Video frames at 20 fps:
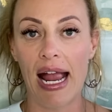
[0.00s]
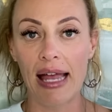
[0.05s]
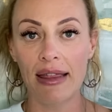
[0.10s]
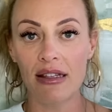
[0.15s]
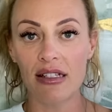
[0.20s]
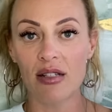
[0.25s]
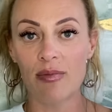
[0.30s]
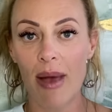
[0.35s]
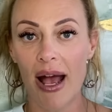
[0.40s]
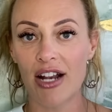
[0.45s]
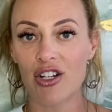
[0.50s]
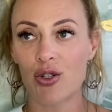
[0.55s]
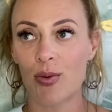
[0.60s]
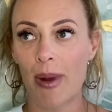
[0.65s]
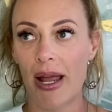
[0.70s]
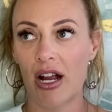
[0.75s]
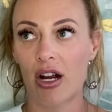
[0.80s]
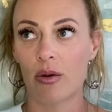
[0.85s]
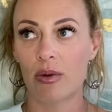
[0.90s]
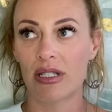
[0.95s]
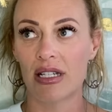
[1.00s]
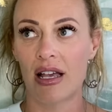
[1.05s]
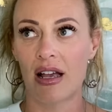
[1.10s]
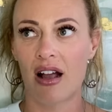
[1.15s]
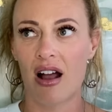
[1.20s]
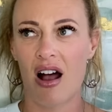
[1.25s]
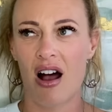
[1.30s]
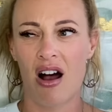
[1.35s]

And this matchmaker was like,